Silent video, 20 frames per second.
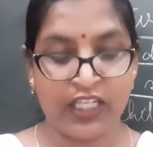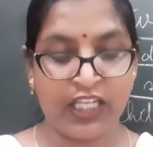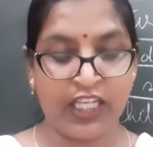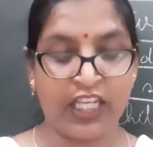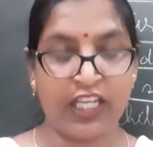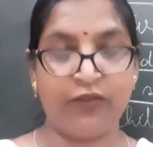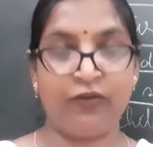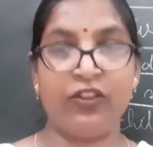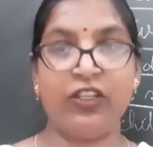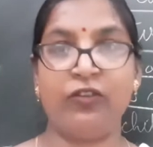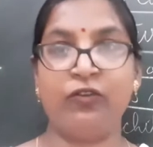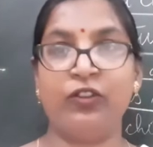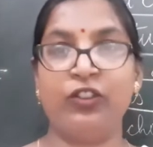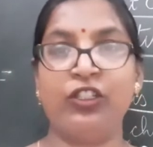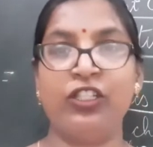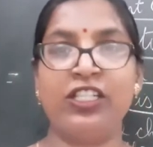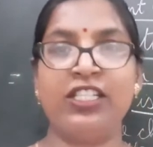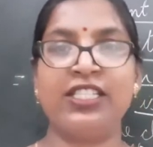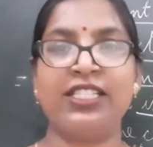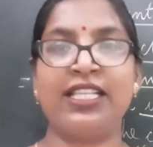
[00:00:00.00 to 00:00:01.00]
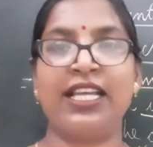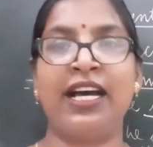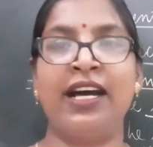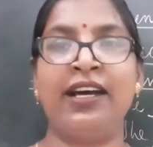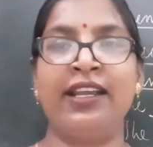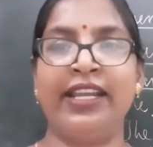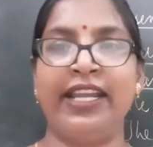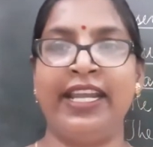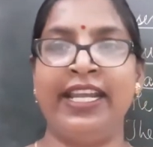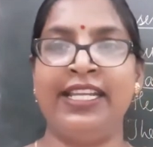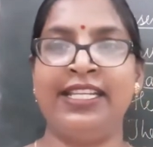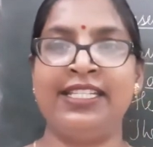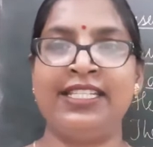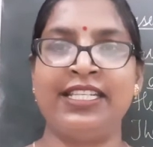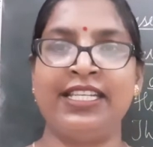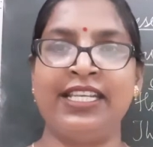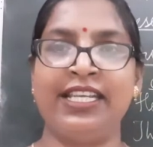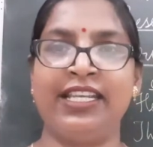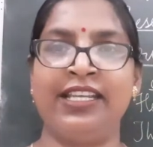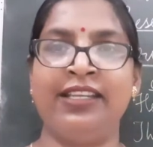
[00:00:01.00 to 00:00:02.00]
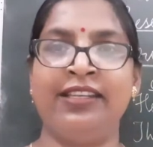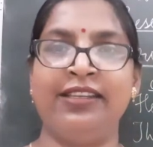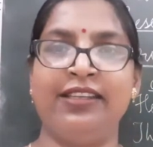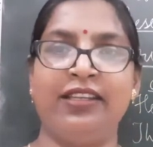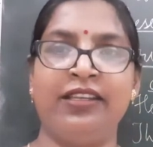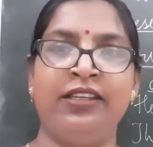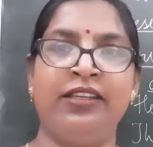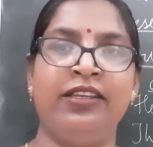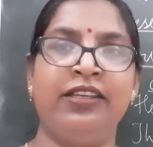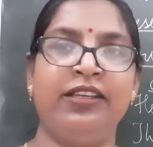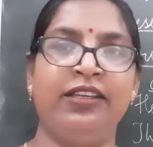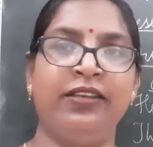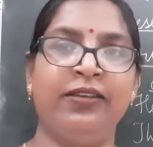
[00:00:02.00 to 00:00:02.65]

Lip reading: if the words are ending in E.